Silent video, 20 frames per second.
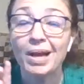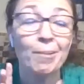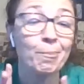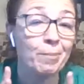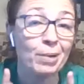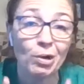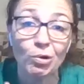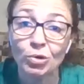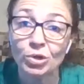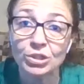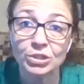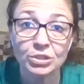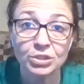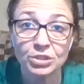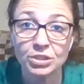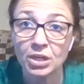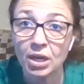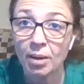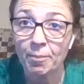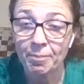a milk
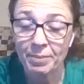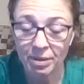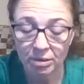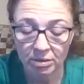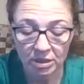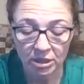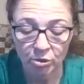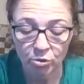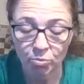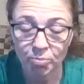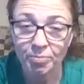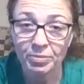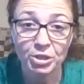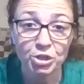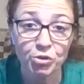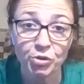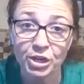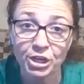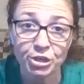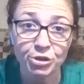little,
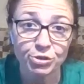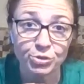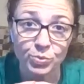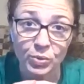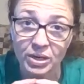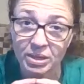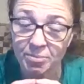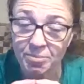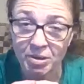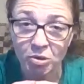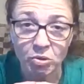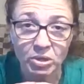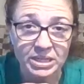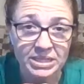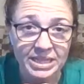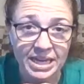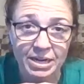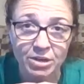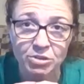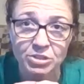you can use one of the milk
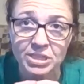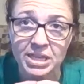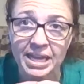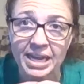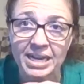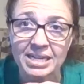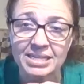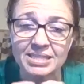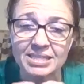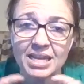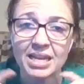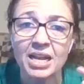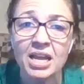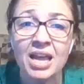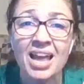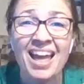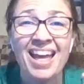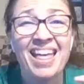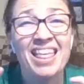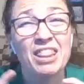containers. Like I said,
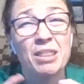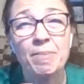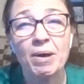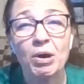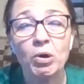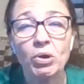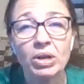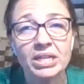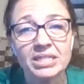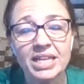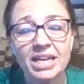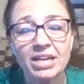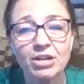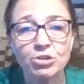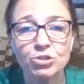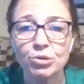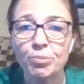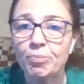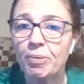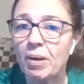the milk
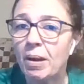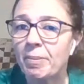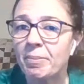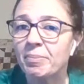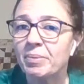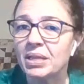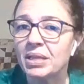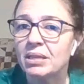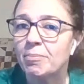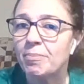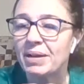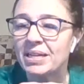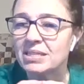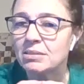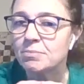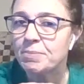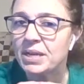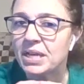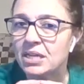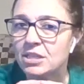containers are probably the
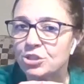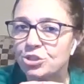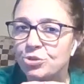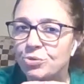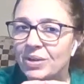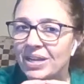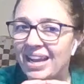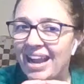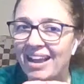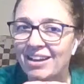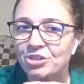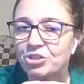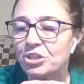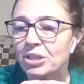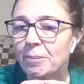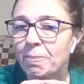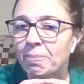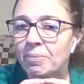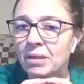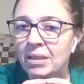best because you can
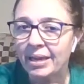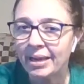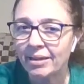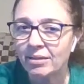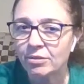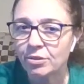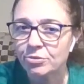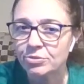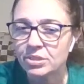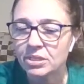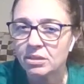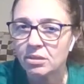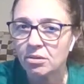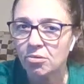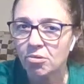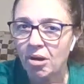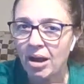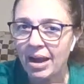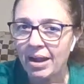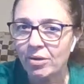actually plant those in the
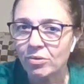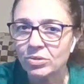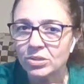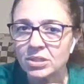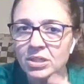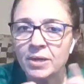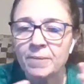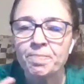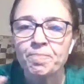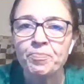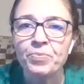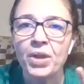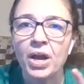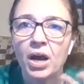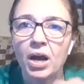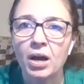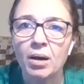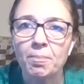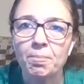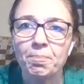ground
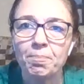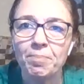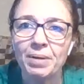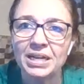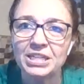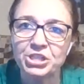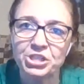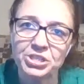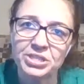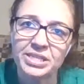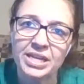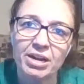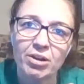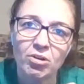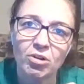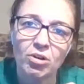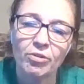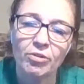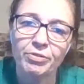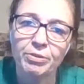by just
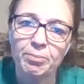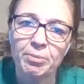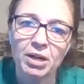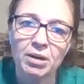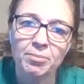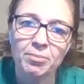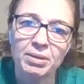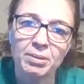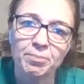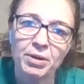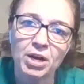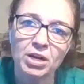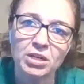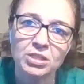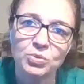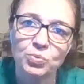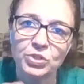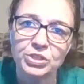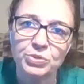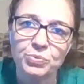tearing off the bottom of the
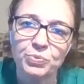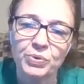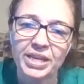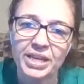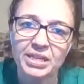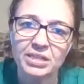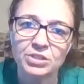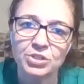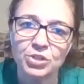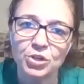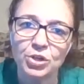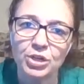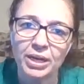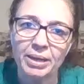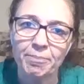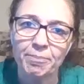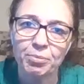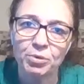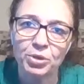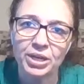box once we get dirt
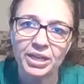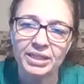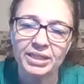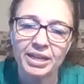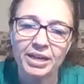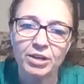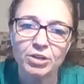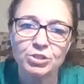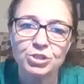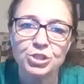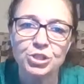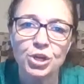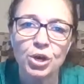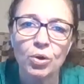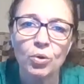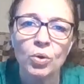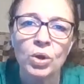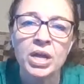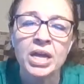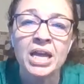and put in there.
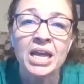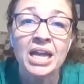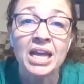So